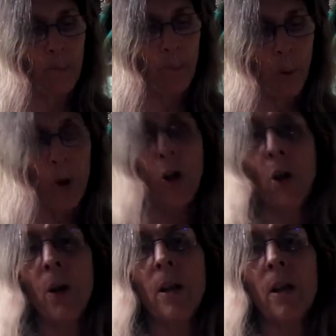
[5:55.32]
push
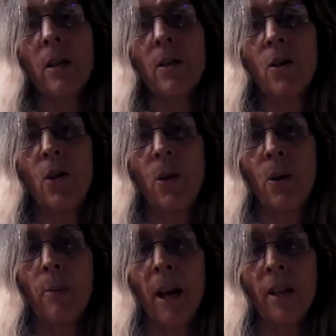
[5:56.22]
her
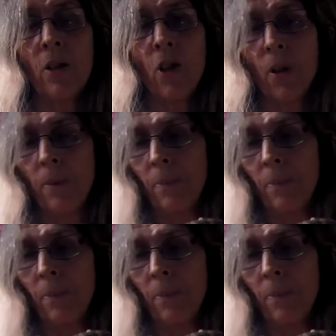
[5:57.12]
too much,